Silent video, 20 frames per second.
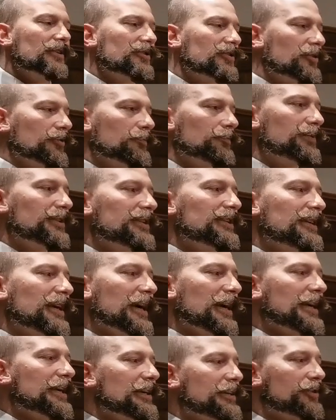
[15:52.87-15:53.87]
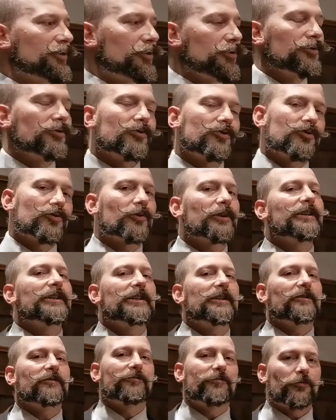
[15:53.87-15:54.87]
to be a good
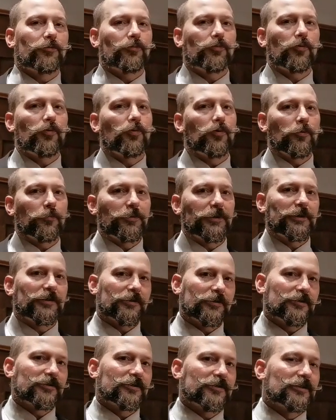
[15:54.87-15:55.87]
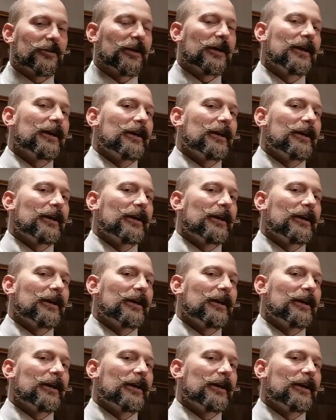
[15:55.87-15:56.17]
training for war, because